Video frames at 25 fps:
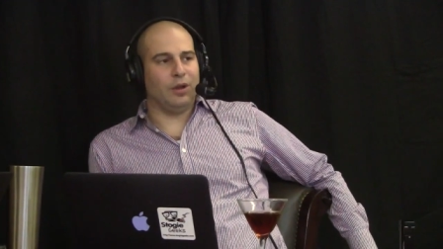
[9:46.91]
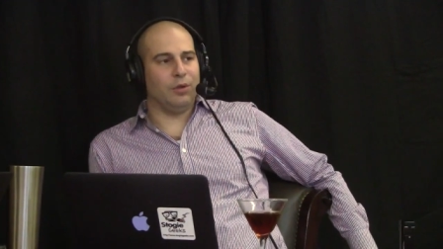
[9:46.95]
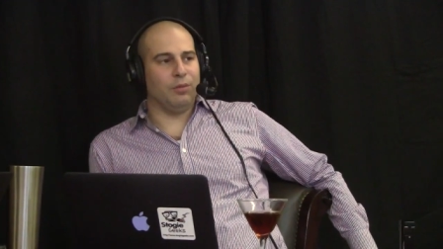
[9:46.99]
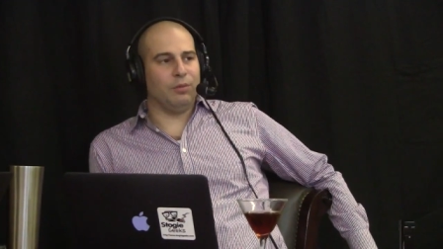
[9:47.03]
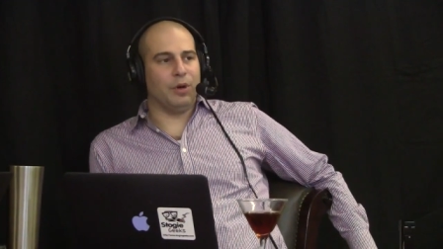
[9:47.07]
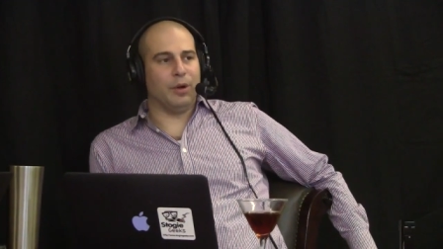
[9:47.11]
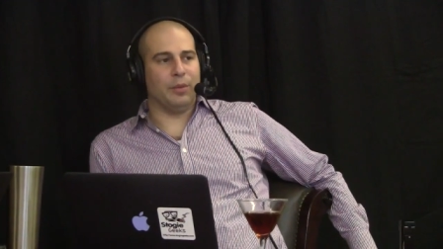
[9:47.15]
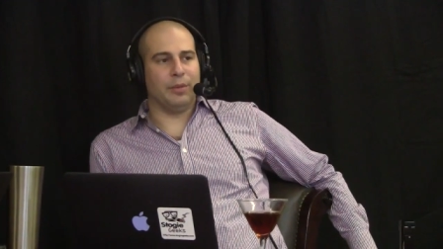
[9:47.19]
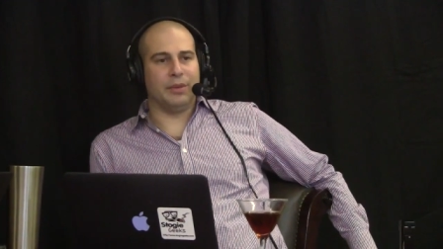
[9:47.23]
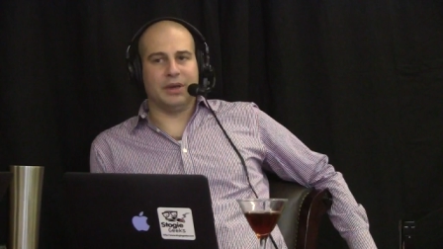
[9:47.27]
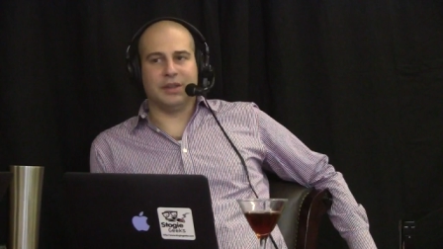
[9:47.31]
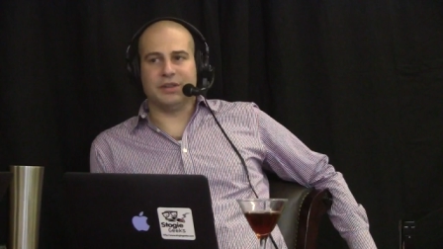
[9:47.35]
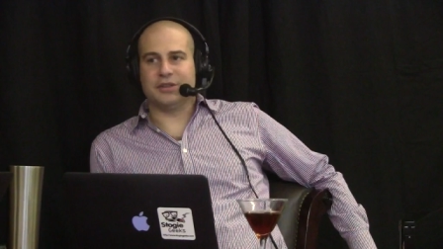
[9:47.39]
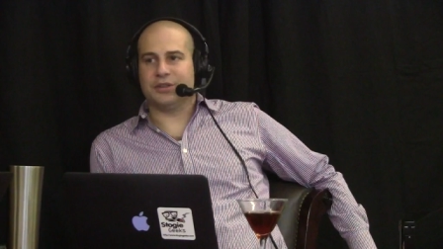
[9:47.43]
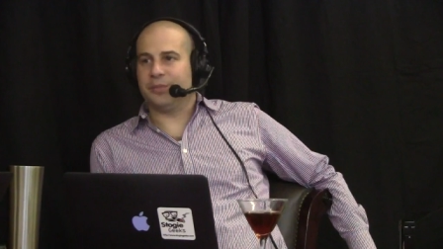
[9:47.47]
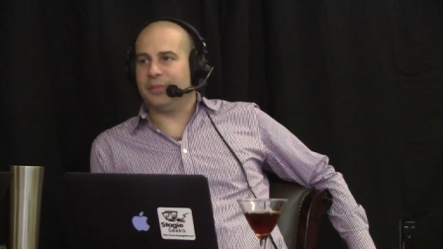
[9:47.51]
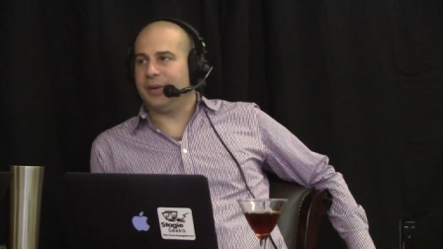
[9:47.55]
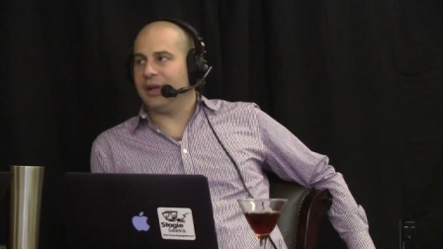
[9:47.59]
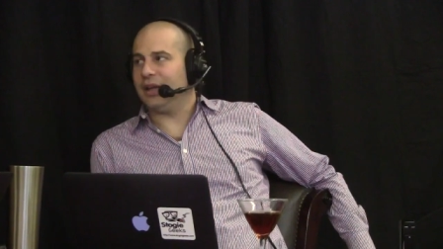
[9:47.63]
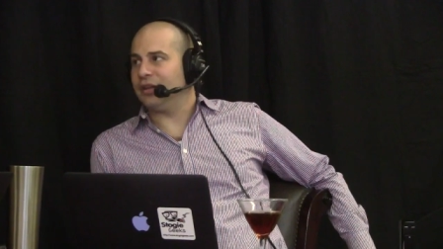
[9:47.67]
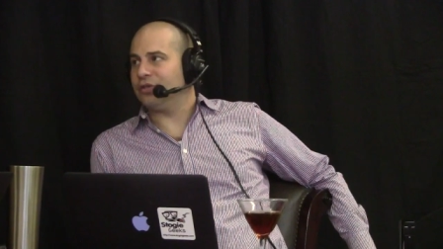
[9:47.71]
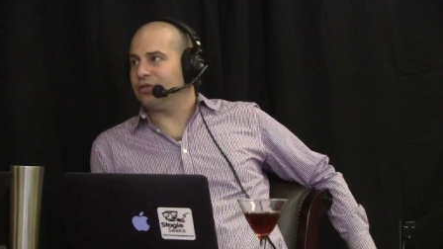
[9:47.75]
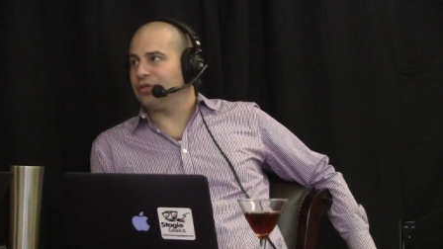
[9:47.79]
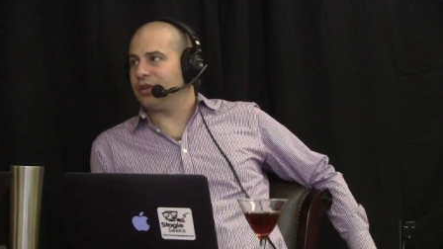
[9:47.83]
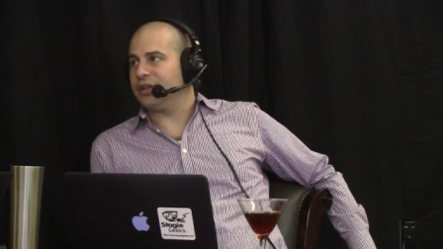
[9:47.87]
moment as a
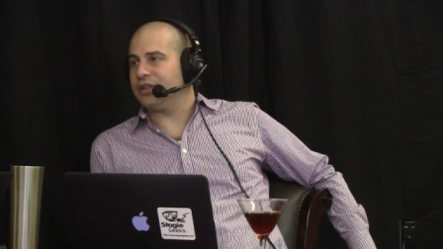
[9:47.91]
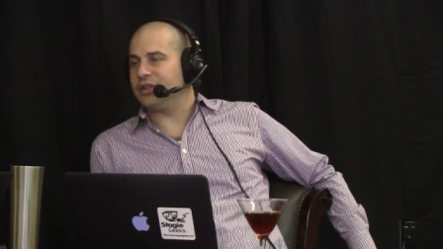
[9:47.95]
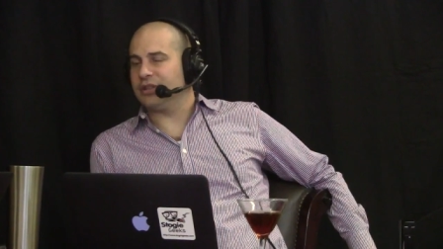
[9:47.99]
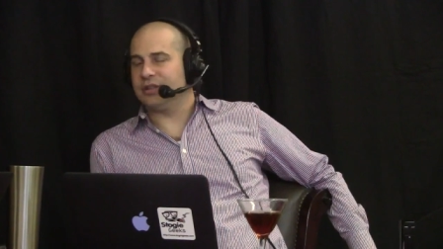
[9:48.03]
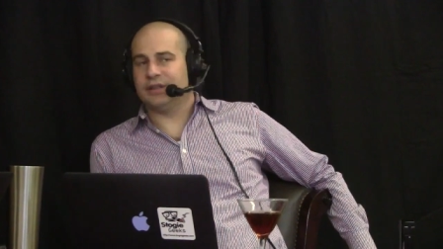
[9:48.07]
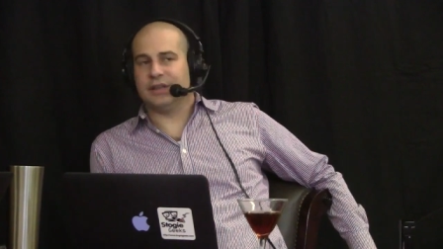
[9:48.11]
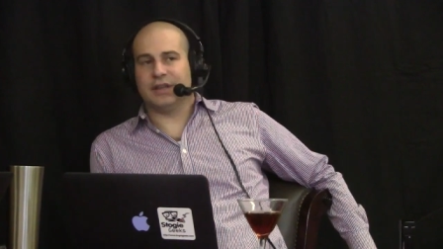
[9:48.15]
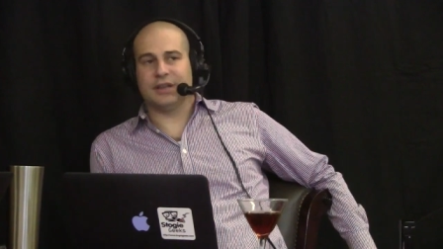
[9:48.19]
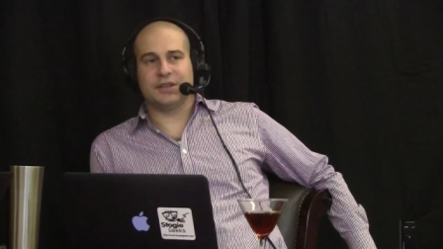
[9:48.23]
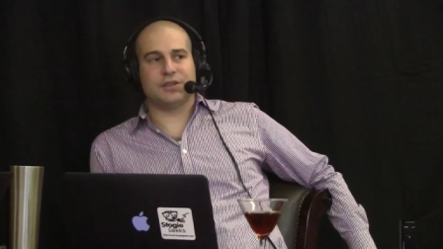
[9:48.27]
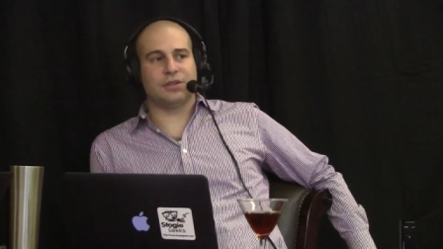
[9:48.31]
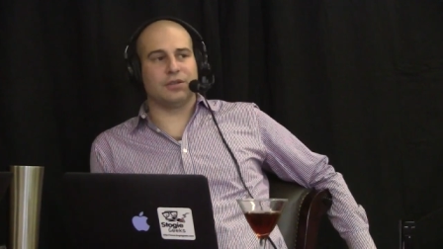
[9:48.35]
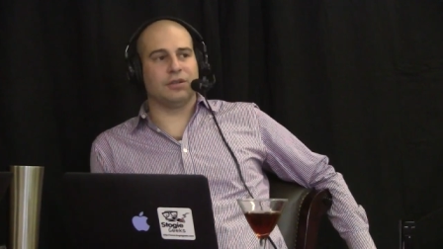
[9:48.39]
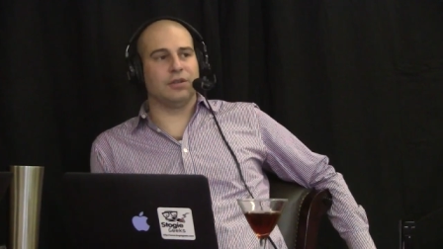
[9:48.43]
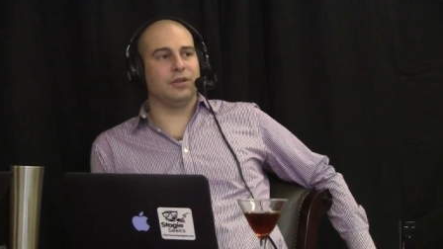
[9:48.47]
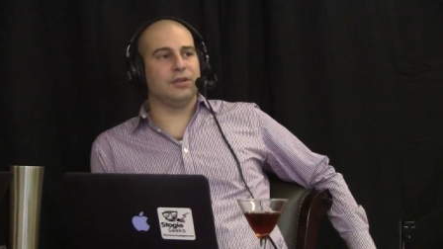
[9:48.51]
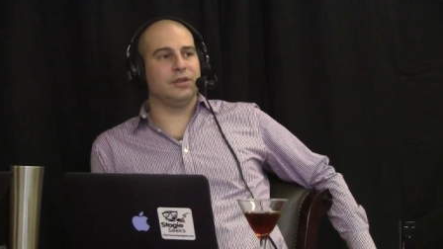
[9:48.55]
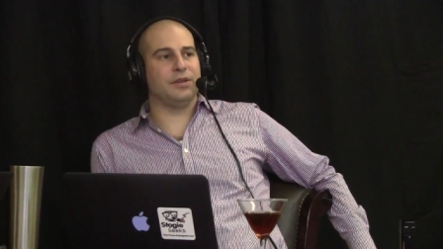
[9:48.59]
penetration tester or a